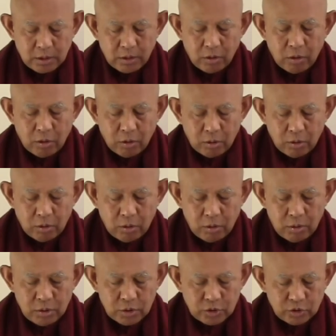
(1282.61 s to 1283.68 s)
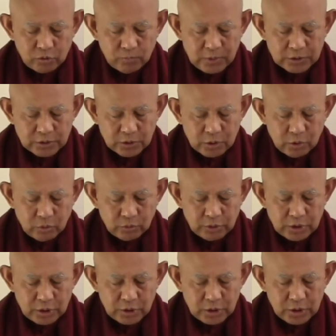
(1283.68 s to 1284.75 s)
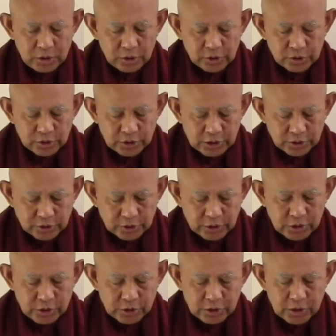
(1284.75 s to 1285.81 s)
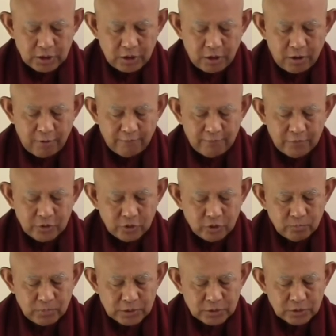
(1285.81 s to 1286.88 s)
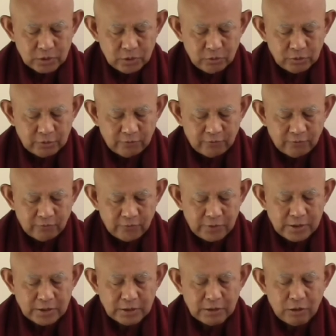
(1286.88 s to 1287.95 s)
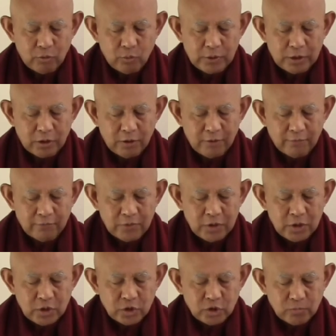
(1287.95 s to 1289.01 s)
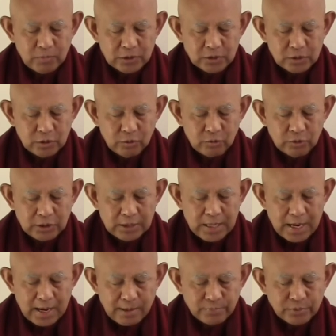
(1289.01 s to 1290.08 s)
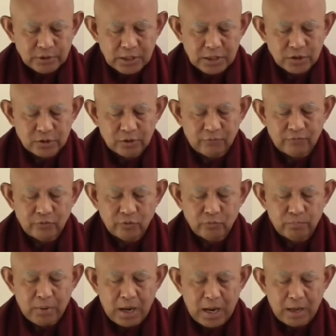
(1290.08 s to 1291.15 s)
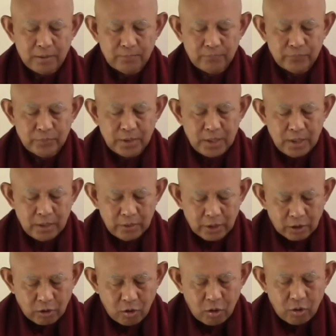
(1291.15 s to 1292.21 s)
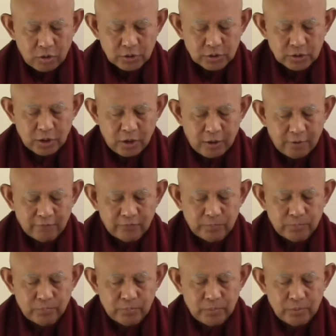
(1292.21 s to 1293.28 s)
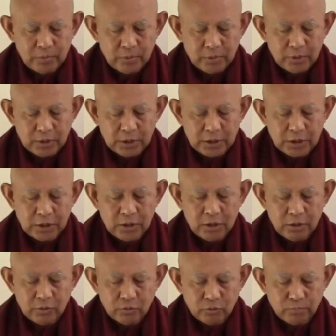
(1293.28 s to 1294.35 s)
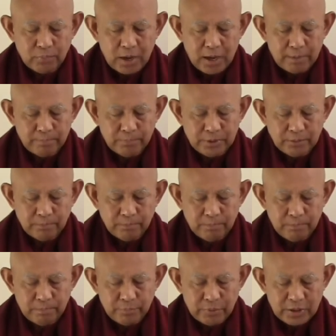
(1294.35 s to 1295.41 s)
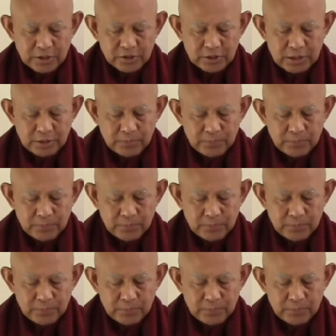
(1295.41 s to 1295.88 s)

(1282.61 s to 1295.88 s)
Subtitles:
or you must know the cessation of, you must know the fading away of, you must know the absence of rupa, the cause of the rupa being present.